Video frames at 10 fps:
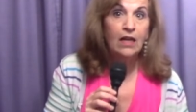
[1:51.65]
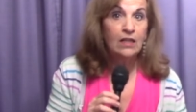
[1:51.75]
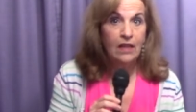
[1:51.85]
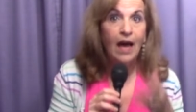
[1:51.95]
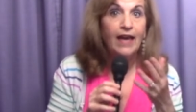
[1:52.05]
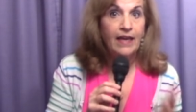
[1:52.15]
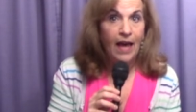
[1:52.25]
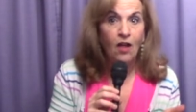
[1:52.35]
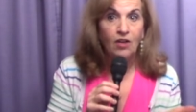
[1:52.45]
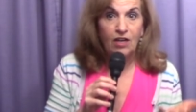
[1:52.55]
Like
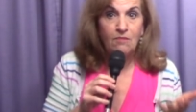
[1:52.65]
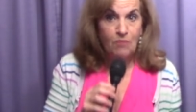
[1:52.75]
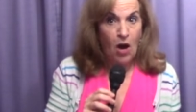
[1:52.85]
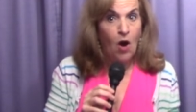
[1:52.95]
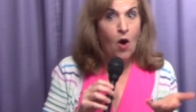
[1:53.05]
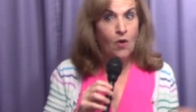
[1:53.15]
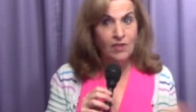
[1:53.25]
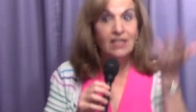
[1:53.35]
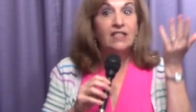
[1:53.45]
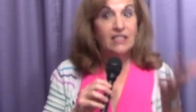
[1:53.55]
Al
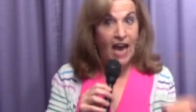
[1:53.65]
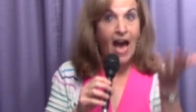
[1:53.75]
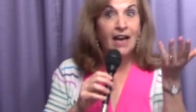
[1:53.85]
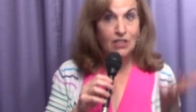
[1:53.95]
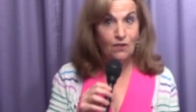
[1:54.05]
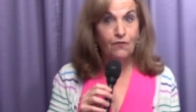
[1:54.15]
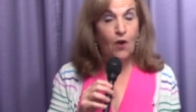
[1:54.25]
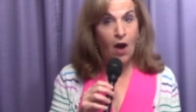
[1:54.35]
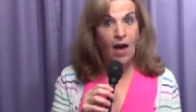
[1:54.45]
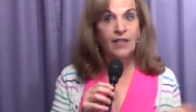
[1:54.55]
Capone, tax
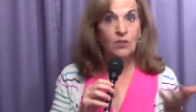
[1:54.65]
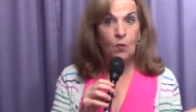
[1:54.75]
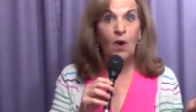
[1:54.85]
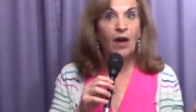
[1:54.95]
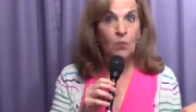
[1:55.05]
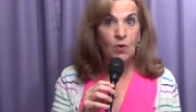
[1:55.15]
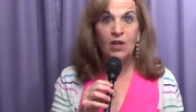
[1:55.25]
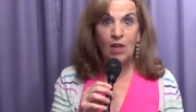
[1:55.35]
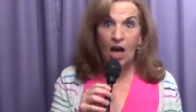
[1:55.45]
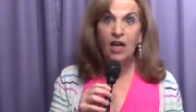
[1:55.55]
frauds, what
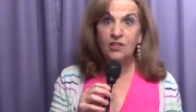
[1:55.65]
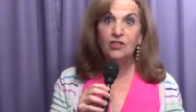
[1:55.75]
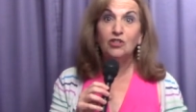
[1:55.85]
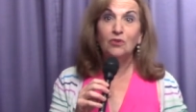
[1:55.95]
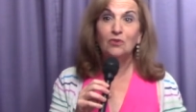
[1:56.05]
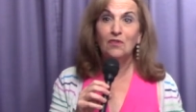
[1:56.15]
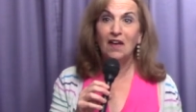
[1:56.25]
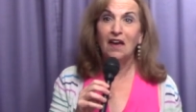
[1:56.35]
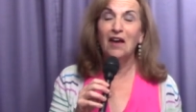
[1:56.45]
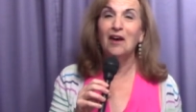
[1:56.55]
will undo
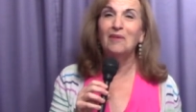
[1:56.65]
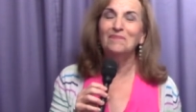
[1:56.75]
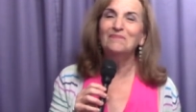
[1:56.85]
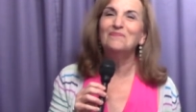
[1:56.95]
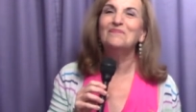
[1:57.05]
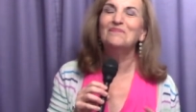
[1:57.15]
them?